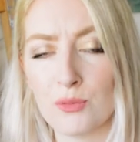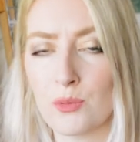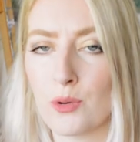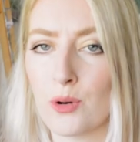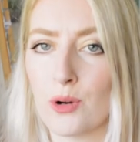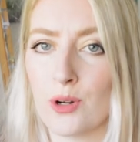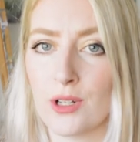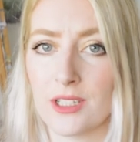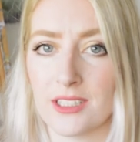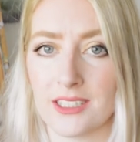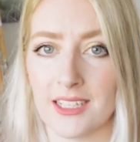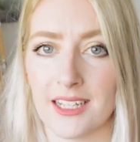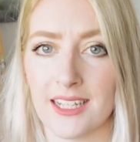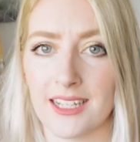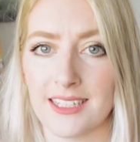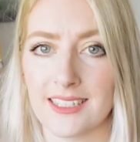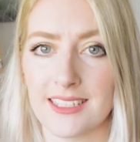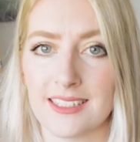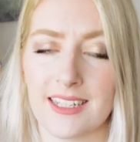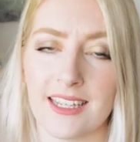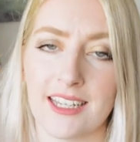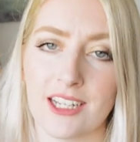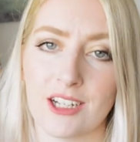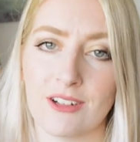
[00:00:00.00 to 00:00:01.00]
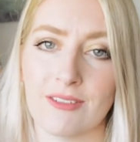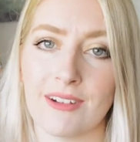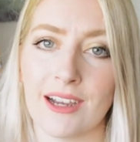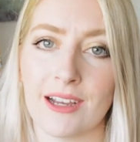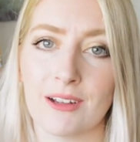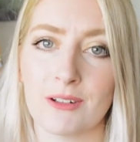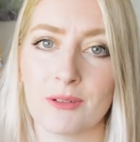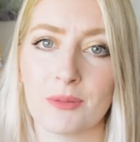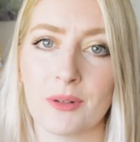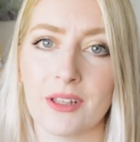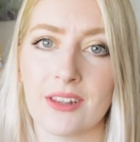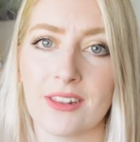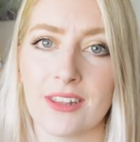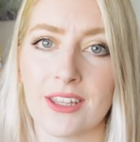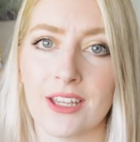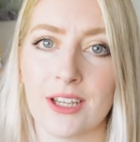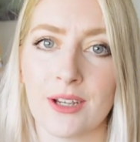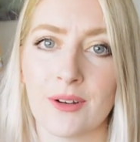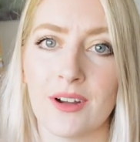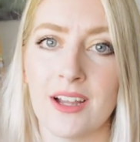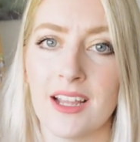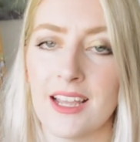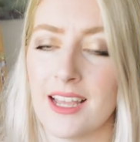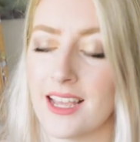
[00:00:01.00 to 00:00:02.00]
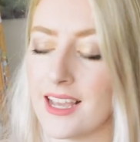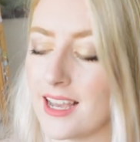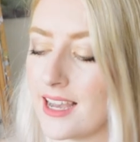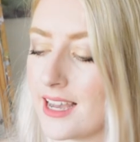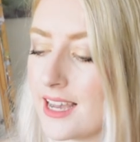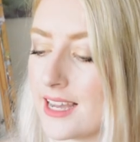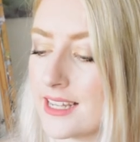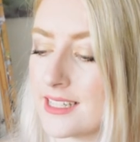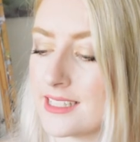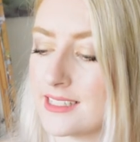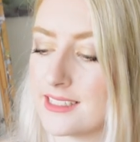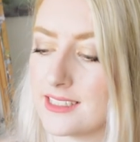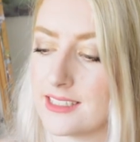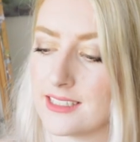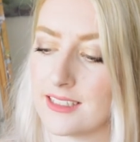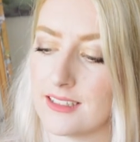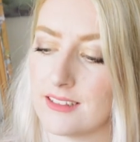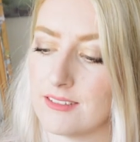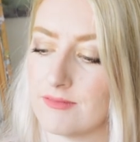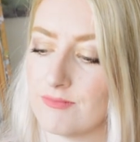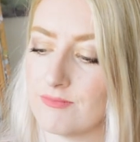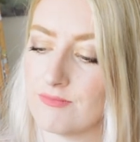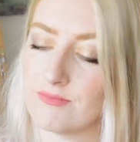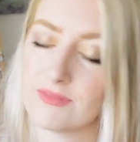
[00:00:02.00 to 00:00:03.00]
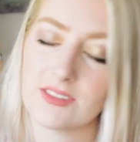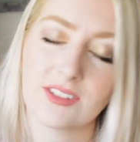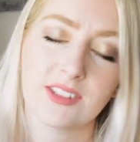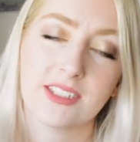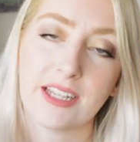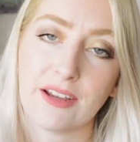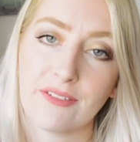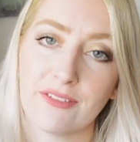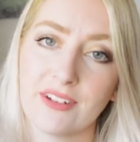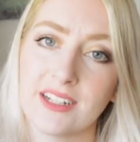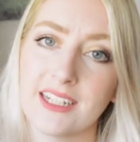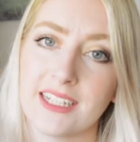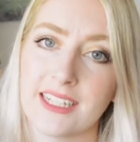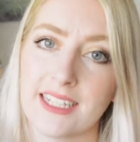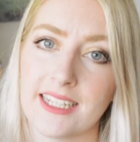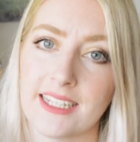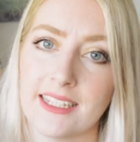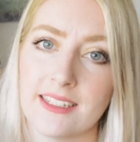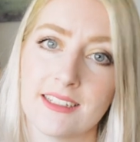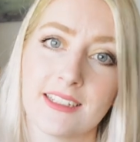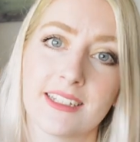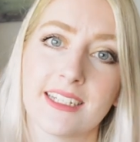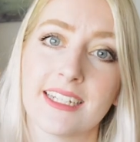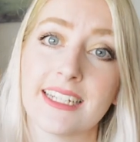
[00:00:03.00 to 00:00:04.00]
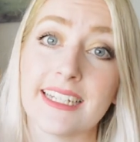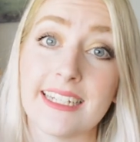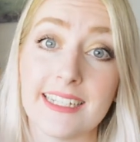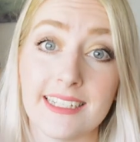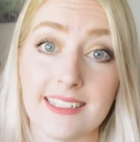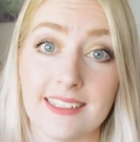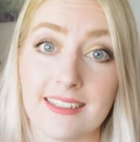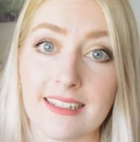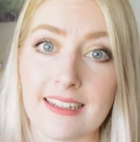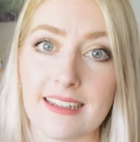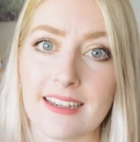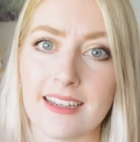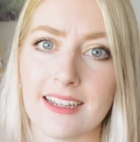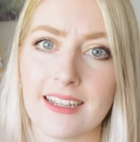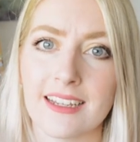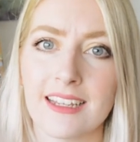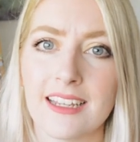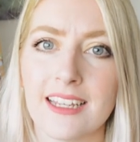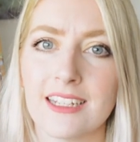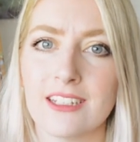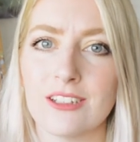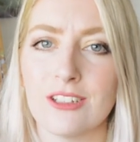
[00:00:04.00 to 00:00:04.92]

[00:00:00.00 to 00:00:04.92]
of water to take around with you, and it's definitely easier.